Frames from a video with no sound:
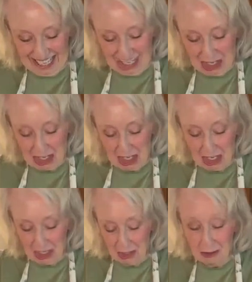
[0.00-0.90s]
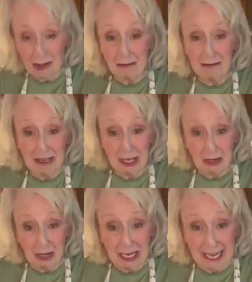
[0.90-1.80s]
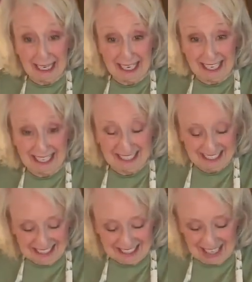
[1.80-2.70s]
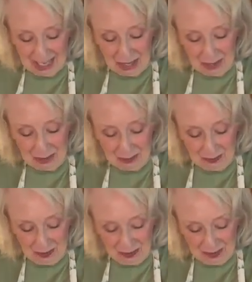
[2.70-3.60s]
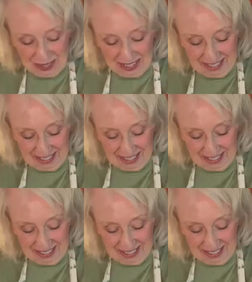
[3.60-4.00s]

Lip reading: She didn't lose her figure and I did. Oh, Lordy.